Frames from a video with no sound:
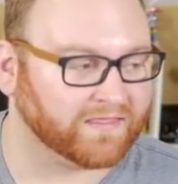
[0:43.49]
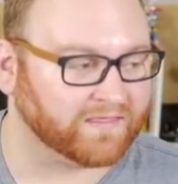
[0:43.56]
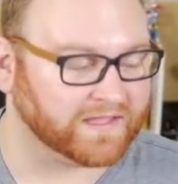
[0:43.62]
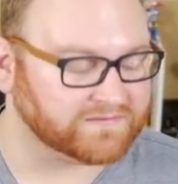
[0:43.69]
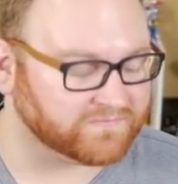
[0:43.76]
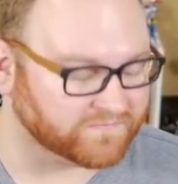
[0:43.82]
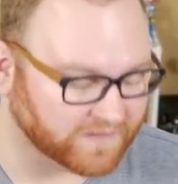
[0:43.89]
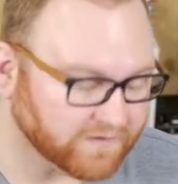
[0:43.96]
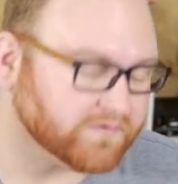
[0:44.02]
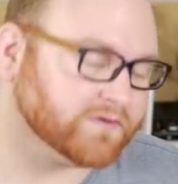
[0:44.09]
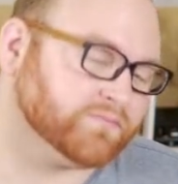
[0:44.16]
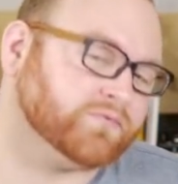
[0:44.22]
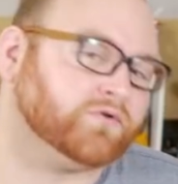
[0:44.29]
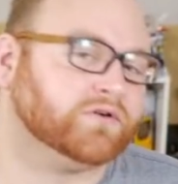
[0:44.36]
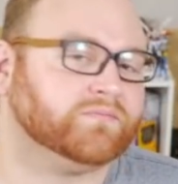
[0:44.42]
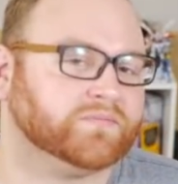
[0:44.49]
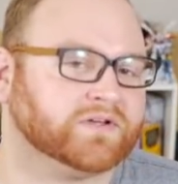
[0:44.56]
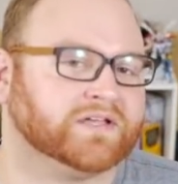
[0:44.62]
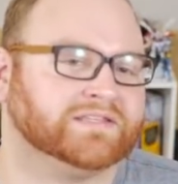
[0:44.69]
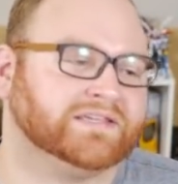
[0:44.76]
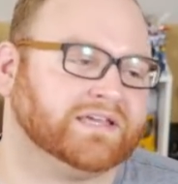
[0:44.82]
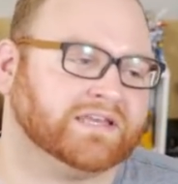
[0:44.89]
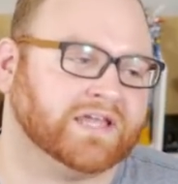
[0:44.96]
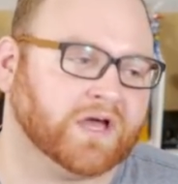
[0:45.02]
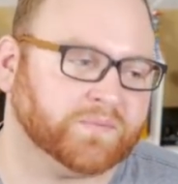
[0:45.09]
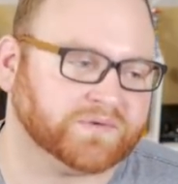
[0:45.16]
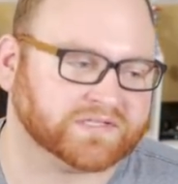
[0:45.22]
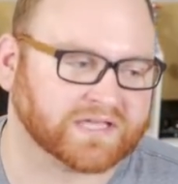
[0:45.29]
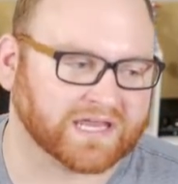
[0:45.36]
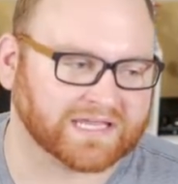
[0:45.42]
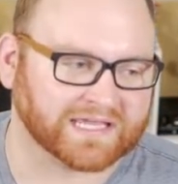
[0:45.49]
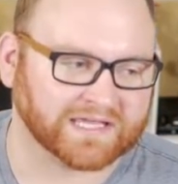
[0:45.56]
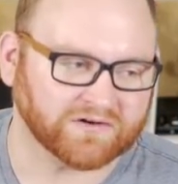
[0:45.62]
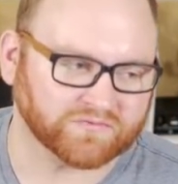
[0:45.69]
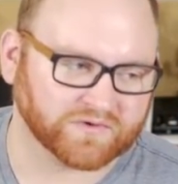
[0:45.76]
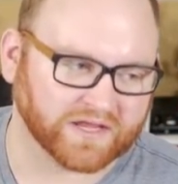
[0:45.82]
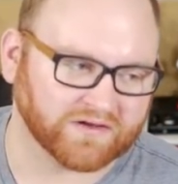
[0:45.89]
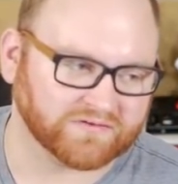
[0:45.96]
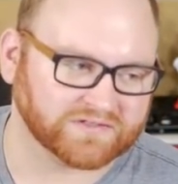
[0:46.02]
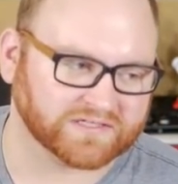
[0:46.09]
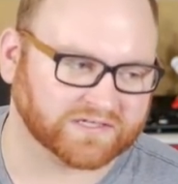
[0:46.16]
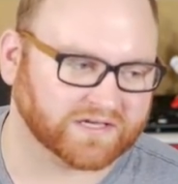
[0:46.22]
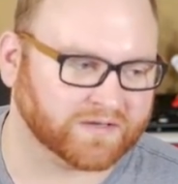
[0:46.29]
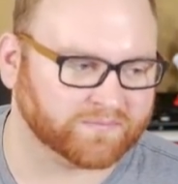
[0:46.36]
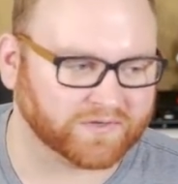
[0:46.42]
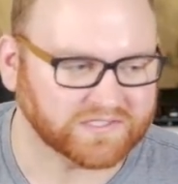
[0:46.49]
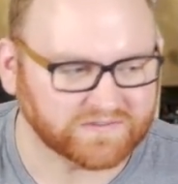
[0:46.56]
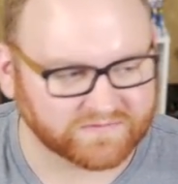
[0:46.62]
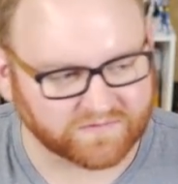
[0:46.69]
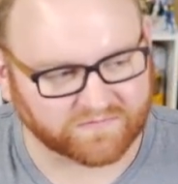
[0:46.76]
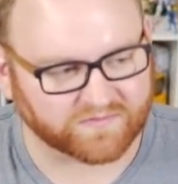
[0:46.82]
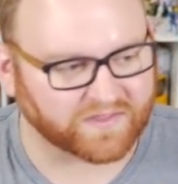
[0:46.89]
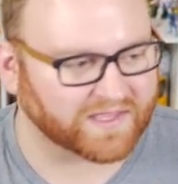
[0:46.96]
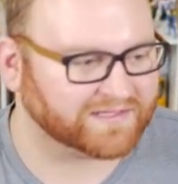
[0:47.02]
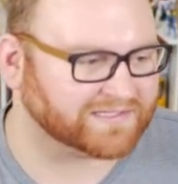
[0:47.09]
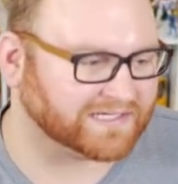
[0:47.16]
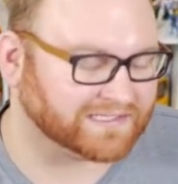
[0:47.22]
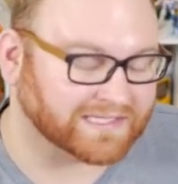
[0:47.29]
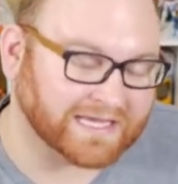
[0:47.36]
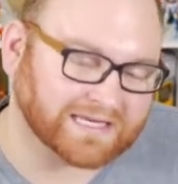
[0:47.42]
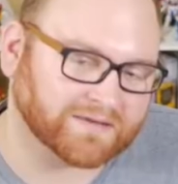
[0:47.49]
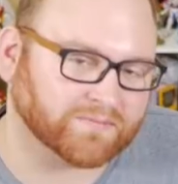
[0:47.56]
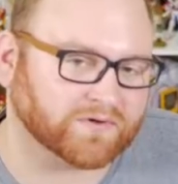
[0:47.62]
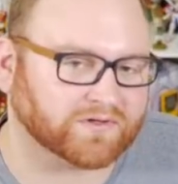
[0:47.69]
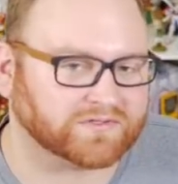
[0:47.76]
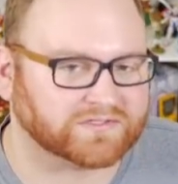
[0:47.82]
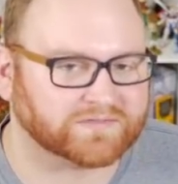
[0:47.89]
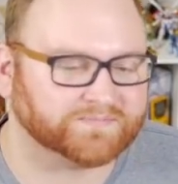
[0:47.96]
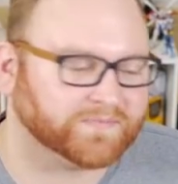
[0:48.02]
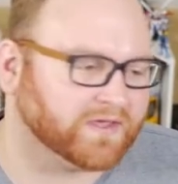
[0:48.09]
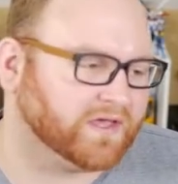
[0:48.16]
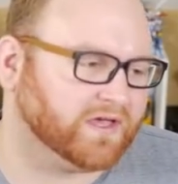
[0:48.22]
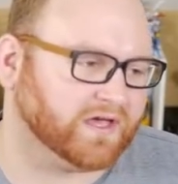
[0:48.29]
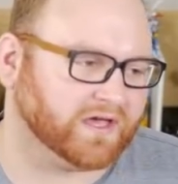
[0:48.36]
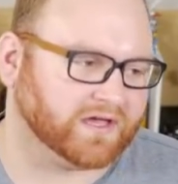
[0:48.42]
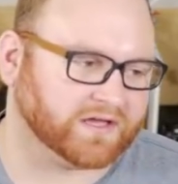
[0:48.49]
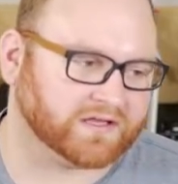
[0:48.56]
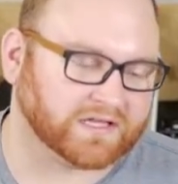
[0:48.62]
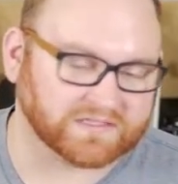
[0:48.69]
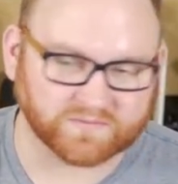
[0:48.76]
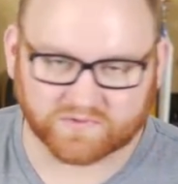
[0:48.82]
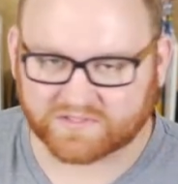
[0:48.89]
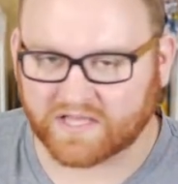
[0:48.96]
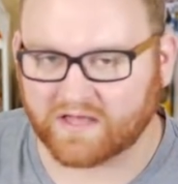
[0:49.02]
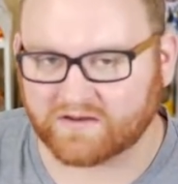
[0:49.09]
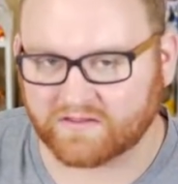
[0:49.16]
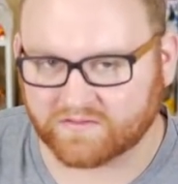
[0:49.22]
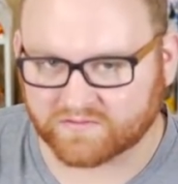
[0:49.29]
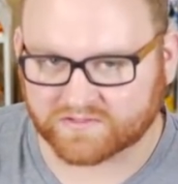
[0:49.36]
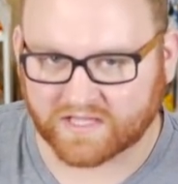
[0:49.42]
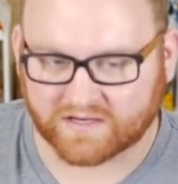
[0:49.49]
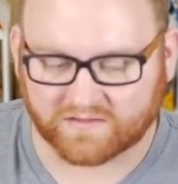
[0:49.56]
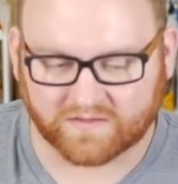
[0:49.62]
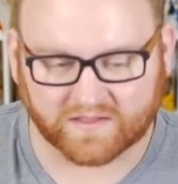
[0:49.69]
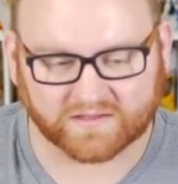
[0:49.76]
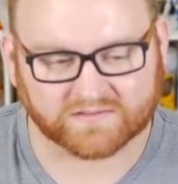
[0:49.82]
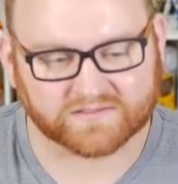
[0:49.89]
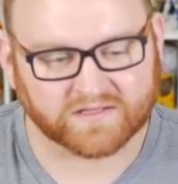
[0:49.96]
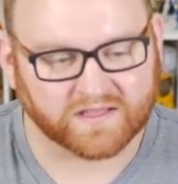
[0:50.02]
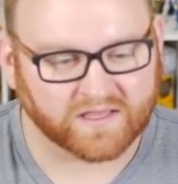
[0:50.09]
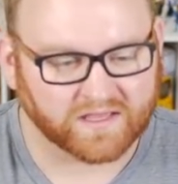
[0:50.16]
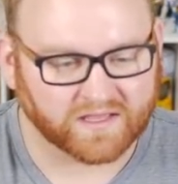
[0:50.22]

That's very important because it can help us kind of get around uh, a bunch of different things like lightning bolts, uh, collective brutality, those kind of things.